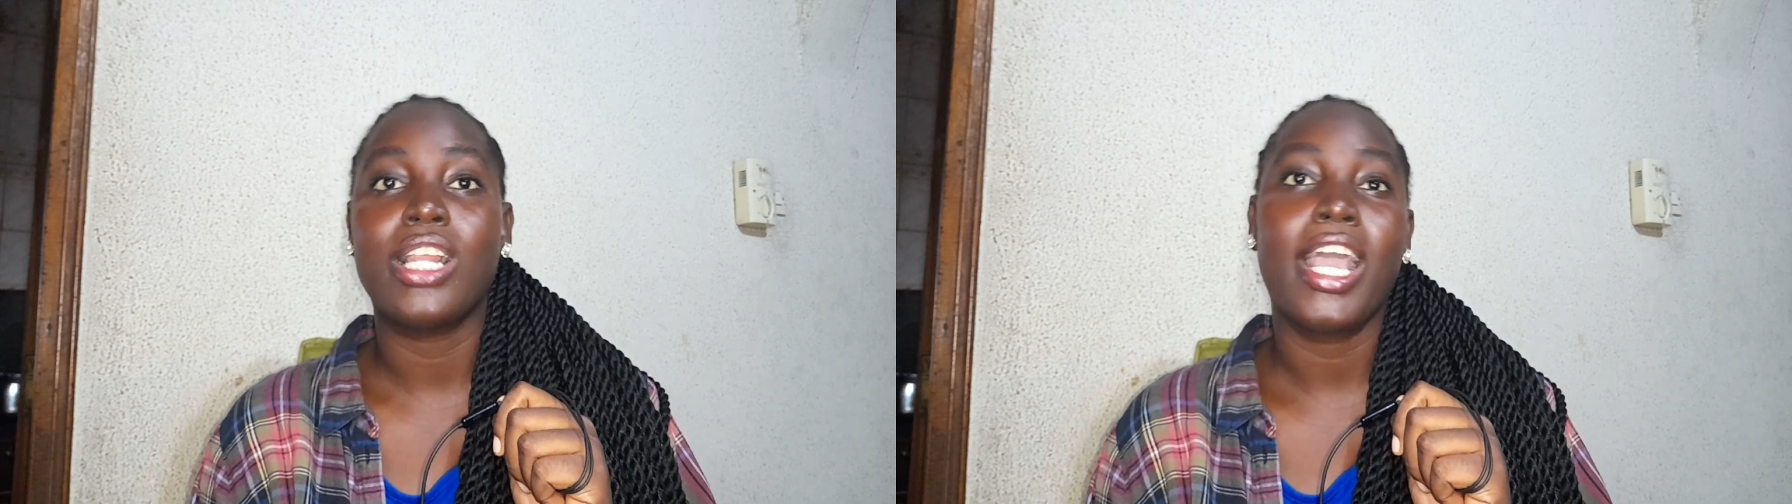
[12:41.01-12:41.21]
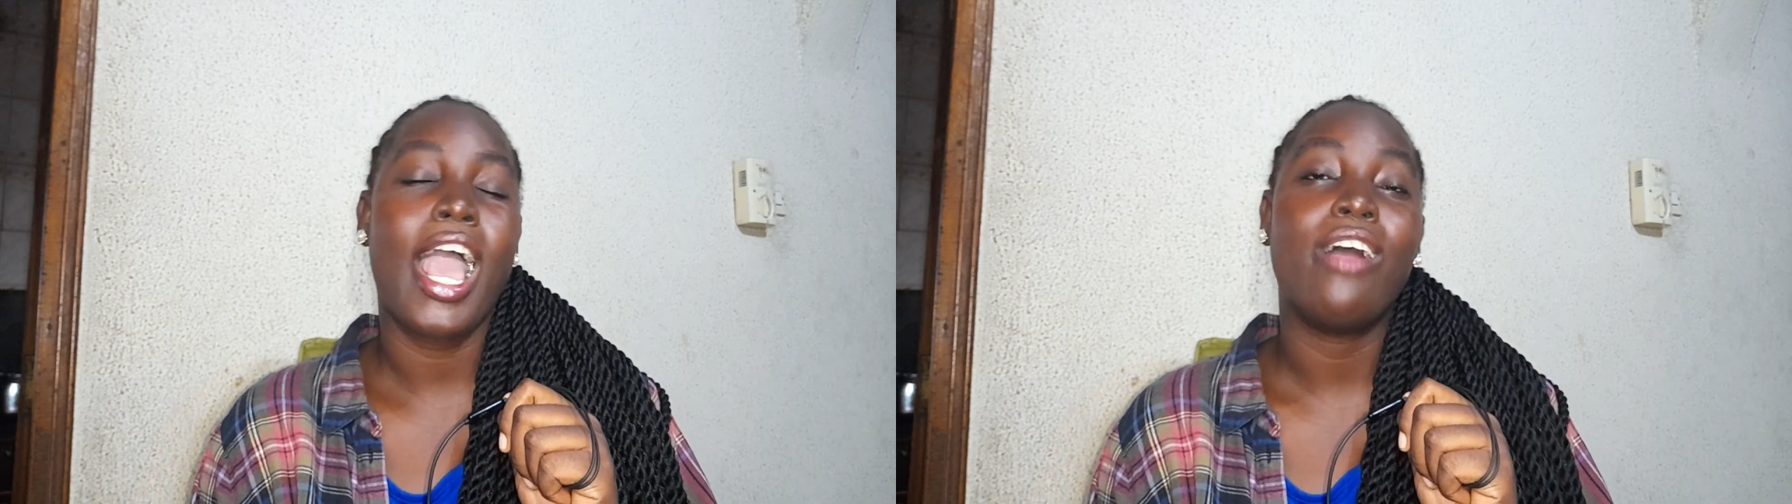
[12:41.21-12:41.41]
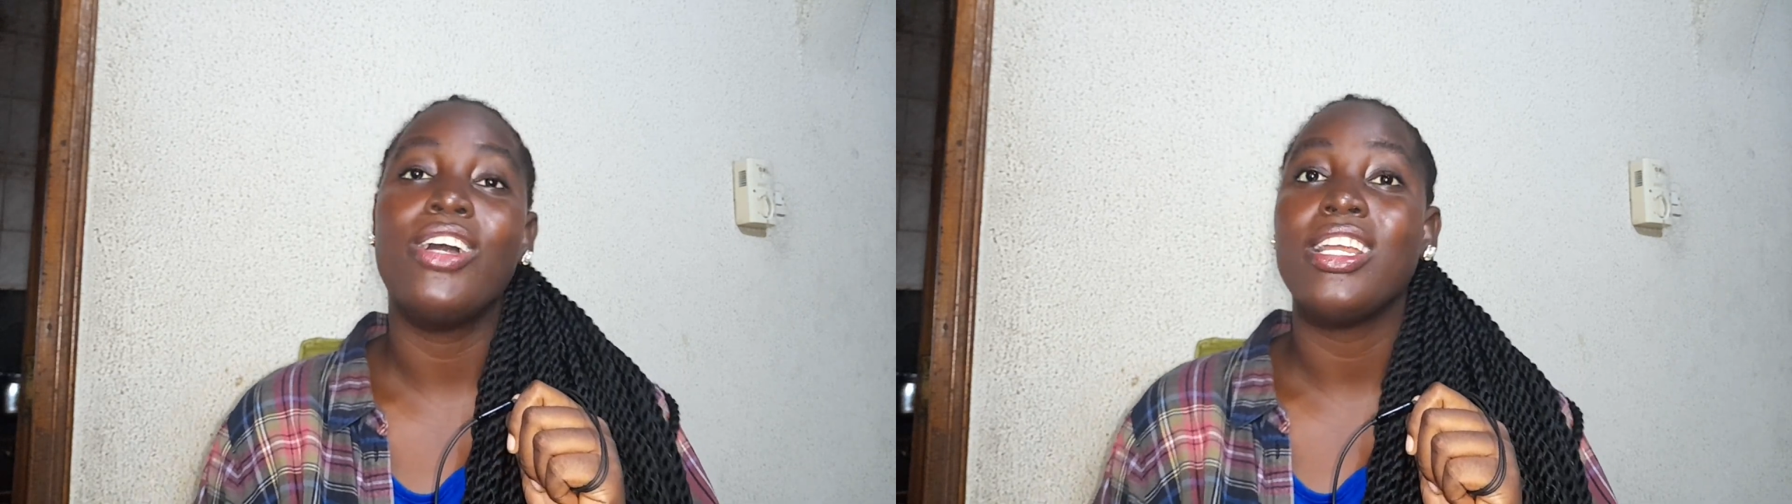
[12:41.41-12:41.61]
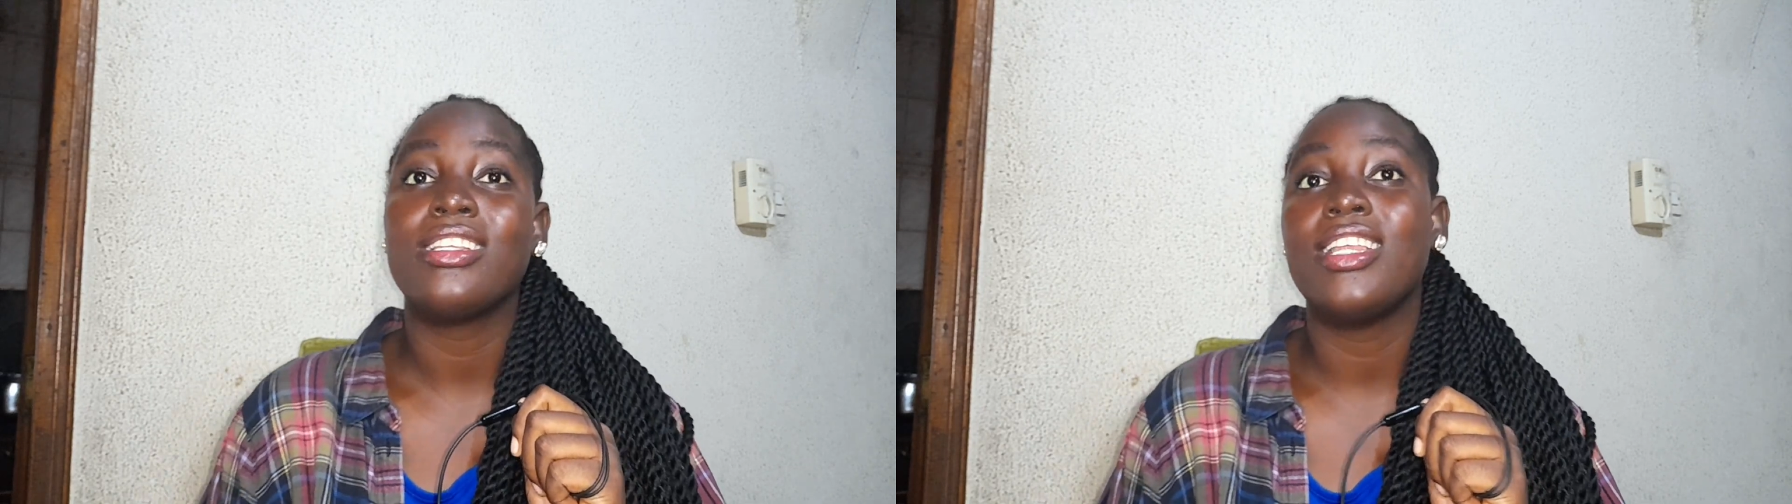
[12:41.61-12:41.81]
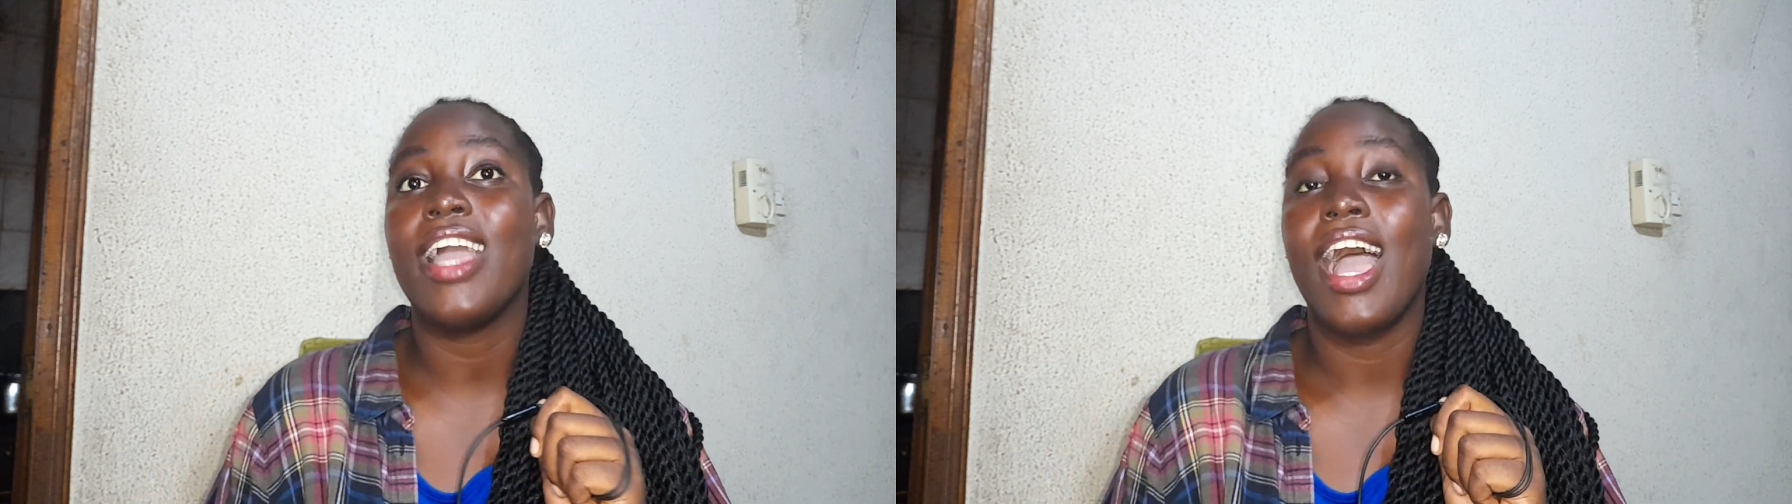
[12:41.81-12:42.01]
Like, I
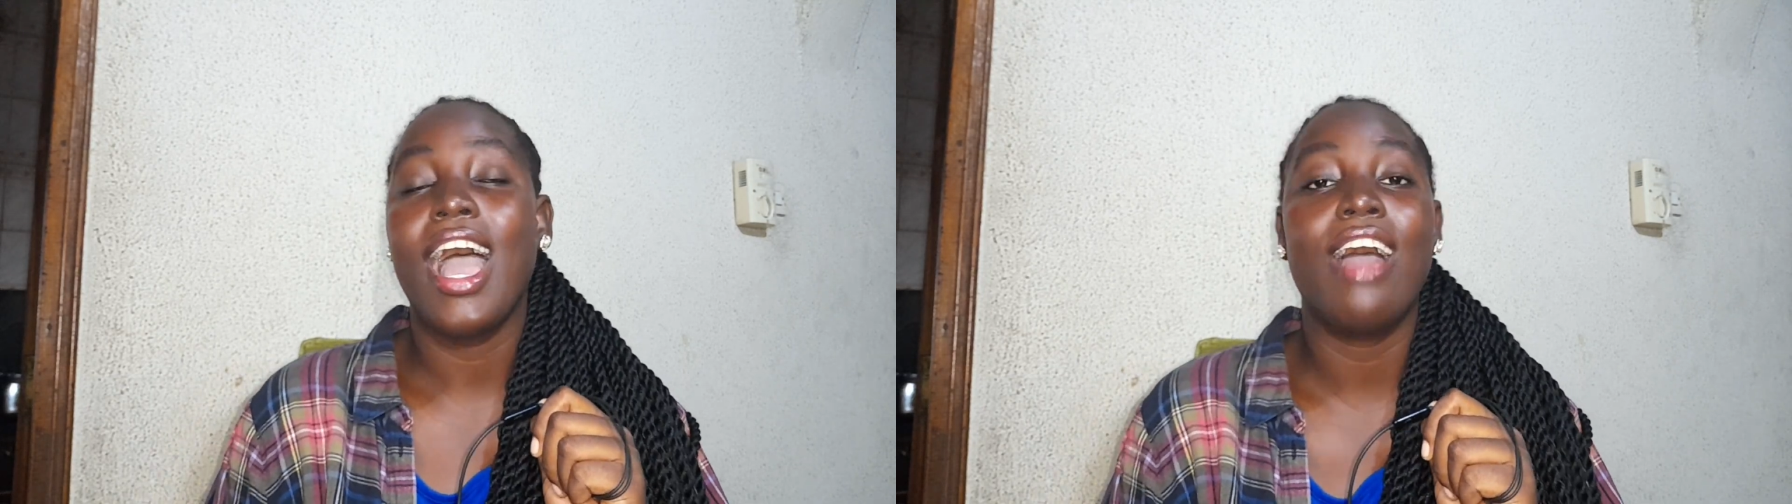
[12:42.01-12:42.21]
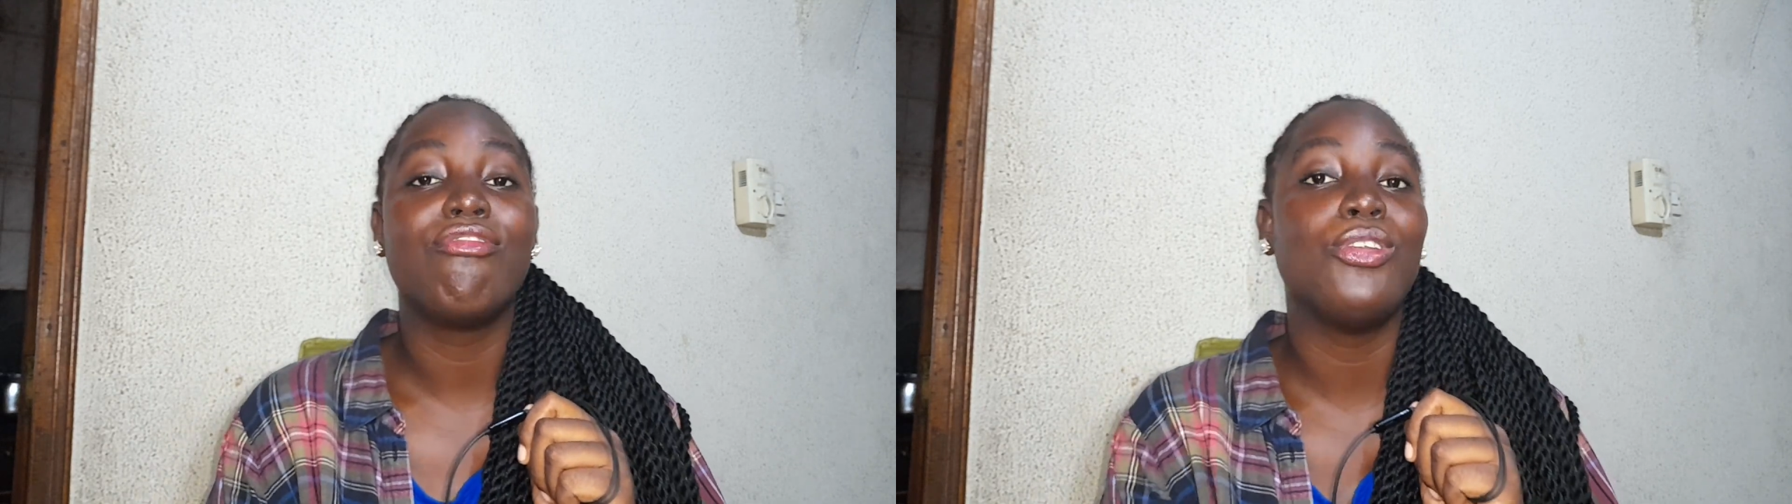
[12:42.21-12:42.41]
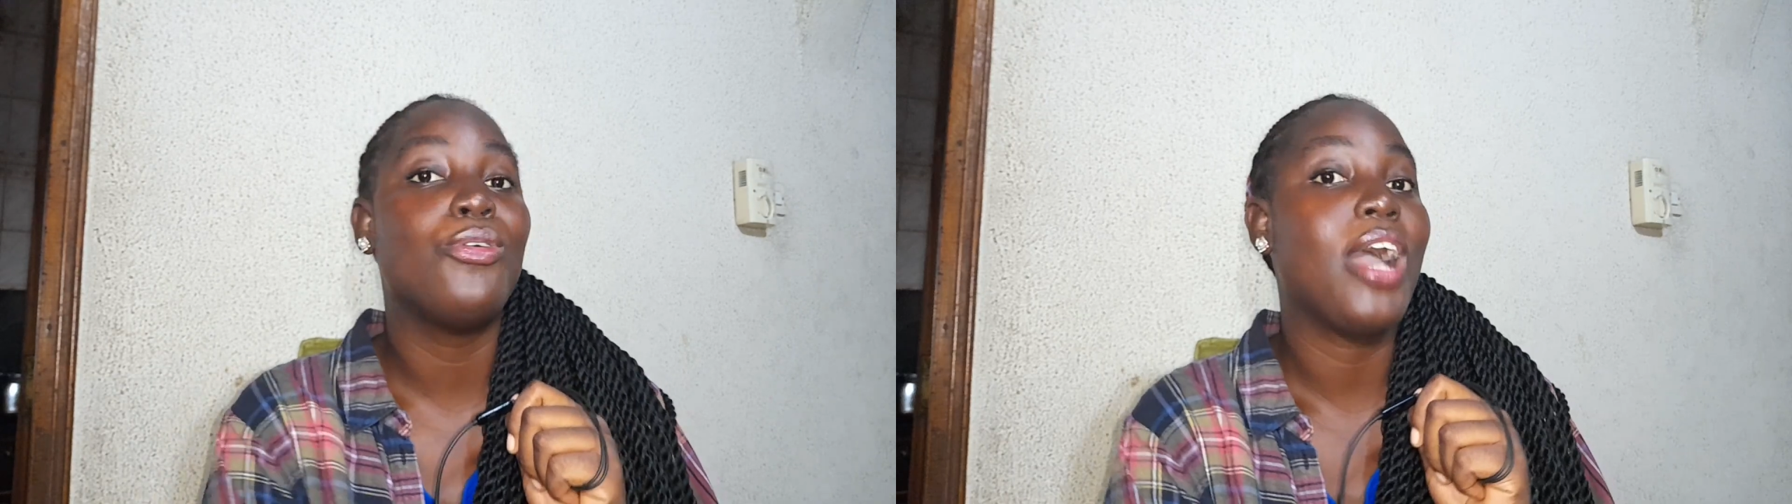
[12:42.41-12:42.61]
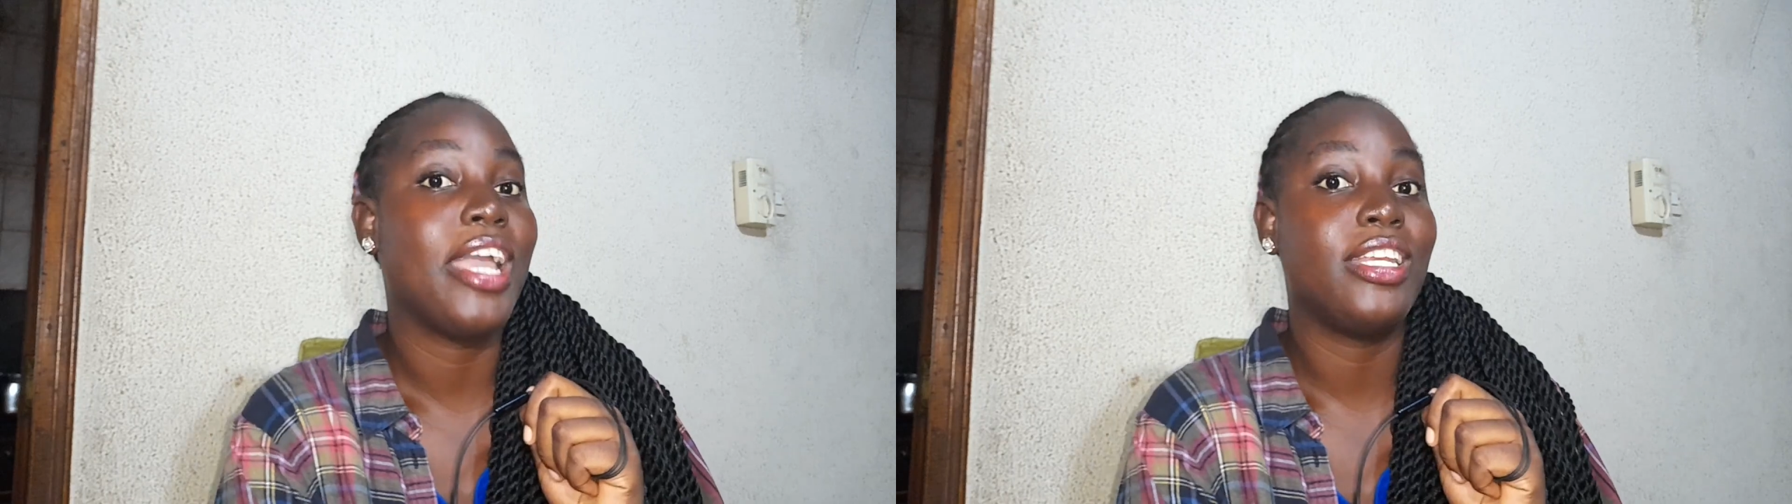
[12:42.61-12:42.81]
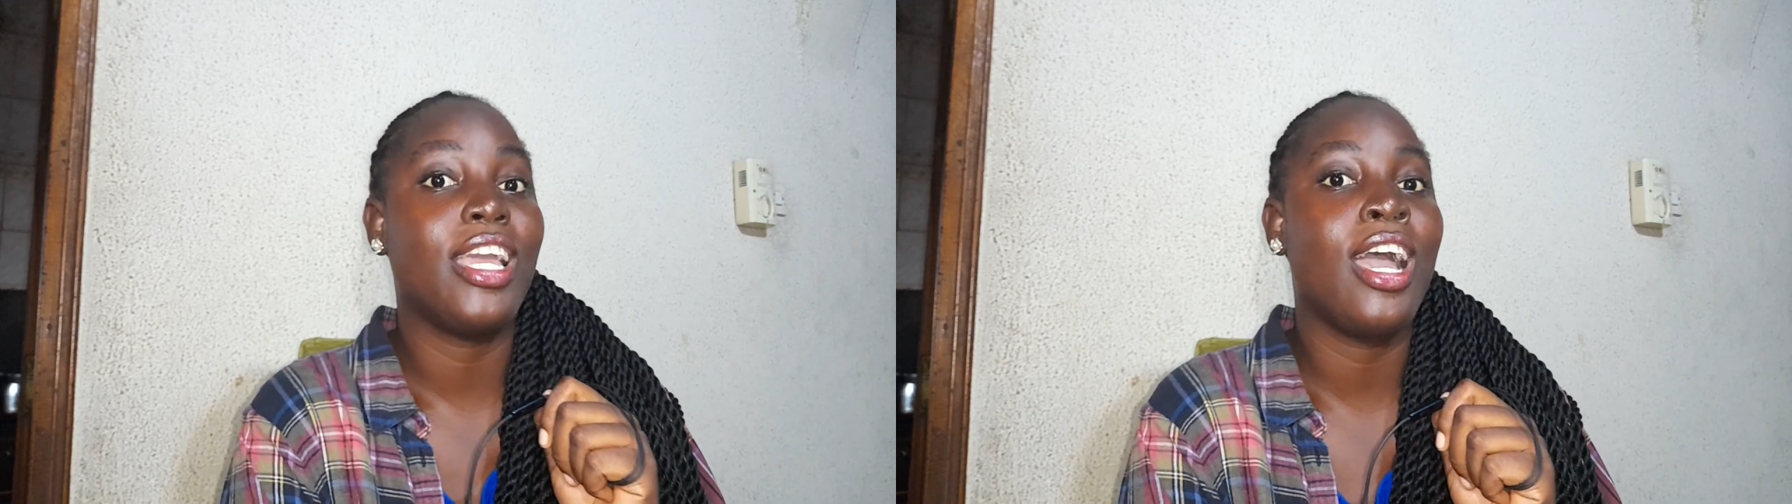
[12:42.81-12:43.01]
have no
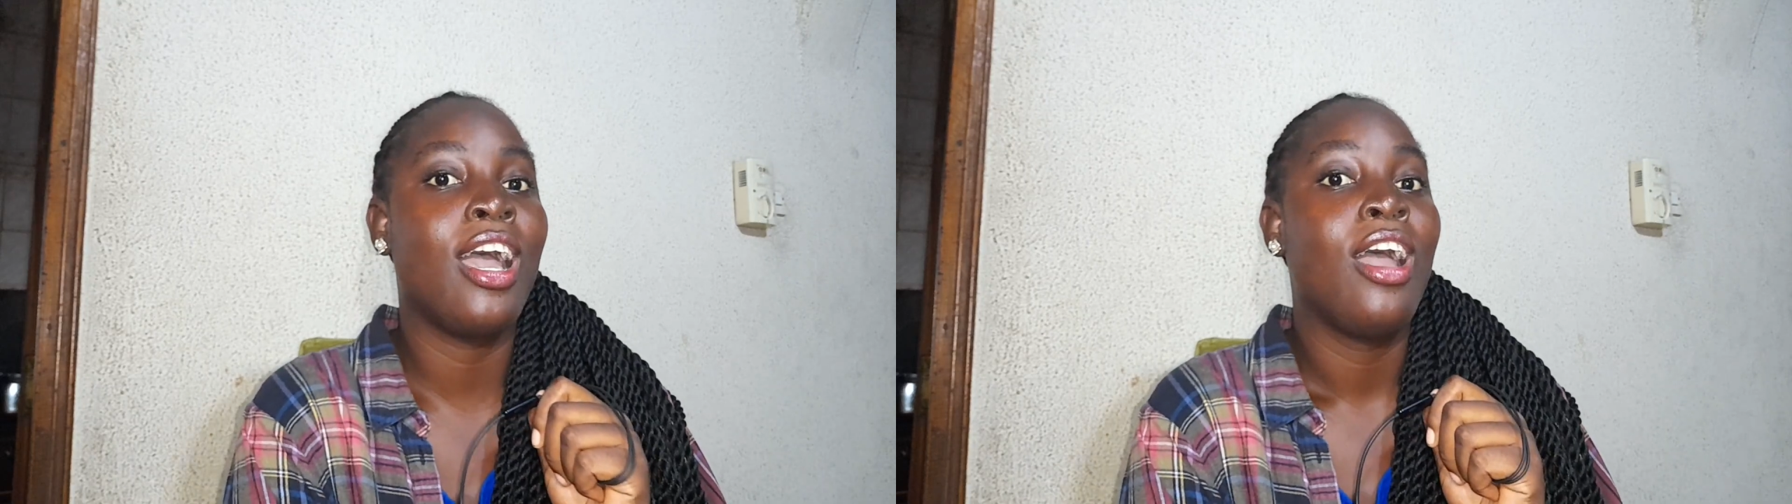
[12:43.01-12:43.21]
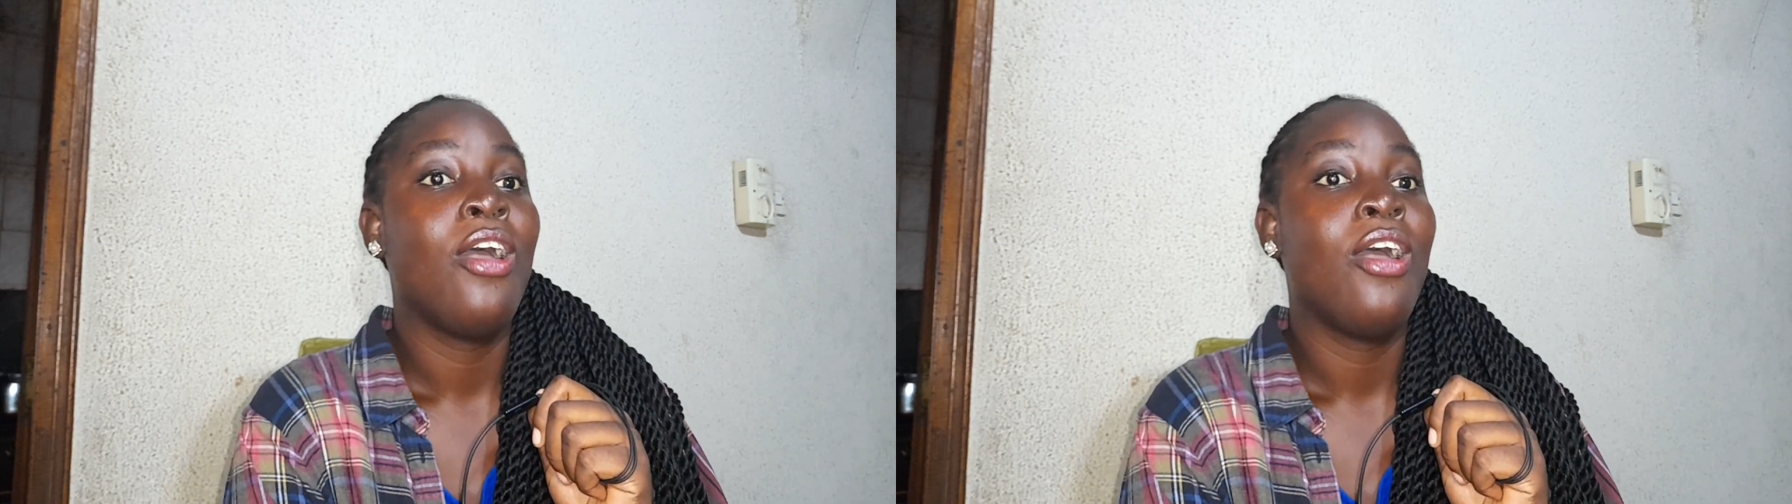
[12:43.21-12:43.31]
idea